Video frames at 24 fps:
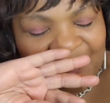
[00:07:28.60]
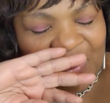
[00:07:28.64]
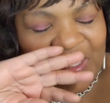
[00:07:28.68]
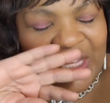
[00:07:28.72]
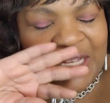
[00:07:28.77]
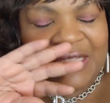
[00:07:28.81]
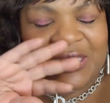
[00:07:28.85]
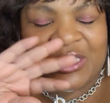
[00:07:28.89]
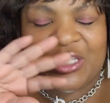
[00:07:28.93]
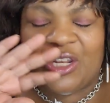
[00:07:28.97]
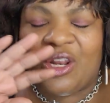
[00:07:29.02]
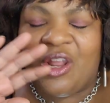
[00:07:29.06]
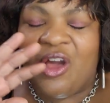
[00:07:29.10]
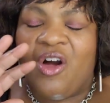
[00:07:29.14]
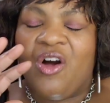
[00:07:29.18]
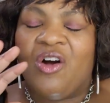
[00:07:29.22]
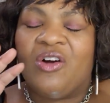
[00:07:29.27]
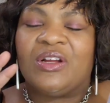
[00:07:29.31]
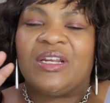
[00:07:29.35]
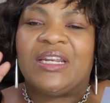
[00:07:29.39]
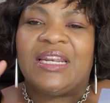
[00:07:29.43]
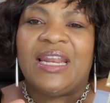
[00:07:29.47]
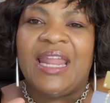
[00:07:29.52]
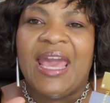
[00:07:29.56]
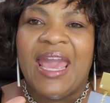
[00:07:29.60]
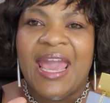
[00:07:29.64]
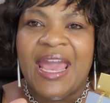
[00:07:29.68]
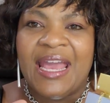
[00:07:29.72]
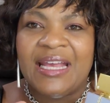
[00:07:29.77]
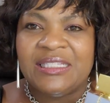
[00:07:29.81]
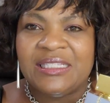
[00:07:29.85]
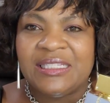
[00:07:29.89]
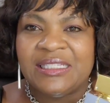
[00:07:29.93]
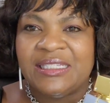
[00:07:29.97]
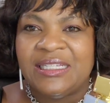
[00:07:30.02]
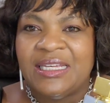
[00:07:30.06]
It's
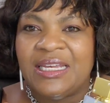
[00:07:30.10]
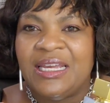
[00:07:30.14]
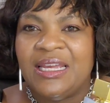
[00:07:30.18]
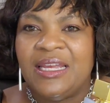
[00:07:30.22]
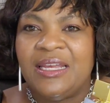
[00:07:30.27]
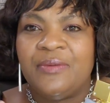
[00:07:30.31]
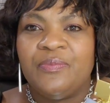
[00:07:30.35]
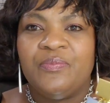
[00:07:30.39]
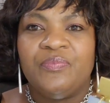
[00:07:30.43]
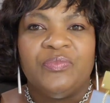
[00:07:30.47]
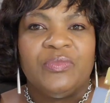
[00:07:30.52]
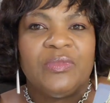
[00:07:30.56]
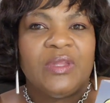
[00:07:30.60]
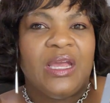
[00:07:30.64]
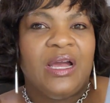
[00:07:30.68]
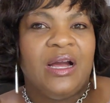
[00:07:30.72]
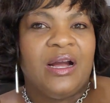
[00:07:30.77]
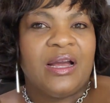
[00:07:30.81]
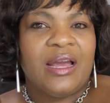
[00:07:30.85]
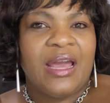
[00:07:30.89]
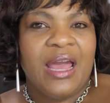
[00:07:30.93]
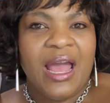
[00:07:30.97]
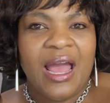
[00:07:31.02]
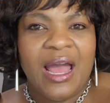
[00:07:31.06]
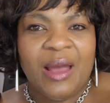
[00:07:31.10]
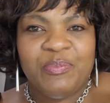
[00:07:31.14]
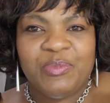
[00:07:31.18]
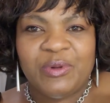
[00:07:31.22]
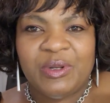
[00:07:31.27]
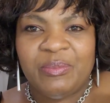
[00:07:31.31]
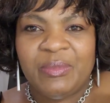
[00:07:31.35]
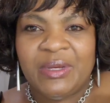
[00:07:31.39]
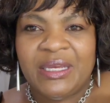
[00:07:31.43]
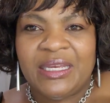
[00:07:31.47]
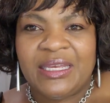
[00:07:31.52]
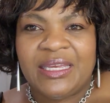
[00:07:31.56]
long-lasting, a
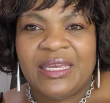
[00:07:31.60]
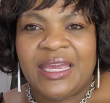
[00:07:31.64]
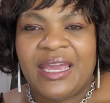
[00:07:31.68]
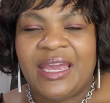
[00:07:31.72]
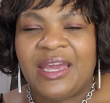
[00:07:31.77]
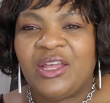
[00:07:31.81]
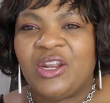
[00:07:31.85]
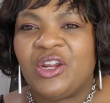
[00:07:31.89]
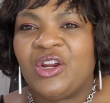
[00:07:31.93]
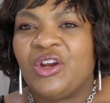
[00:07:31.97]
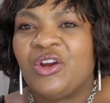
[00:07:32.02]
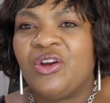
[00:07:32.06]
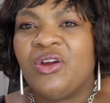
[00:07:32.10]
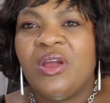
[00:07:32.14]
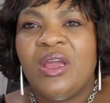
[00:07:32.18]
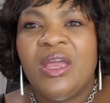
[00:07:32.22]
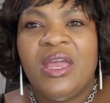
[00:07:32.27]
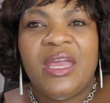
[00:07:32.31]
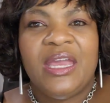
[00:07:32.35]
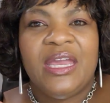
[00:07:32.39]
compliment getter.